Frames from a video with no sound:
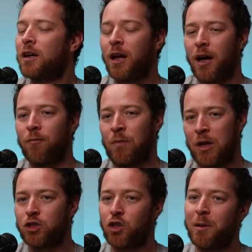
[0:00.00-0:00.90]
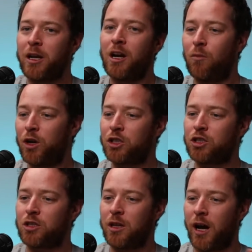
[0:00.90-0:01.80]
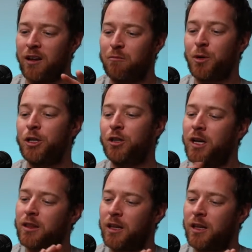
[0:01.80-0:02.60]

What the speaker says: So depending on which kind of breed you get,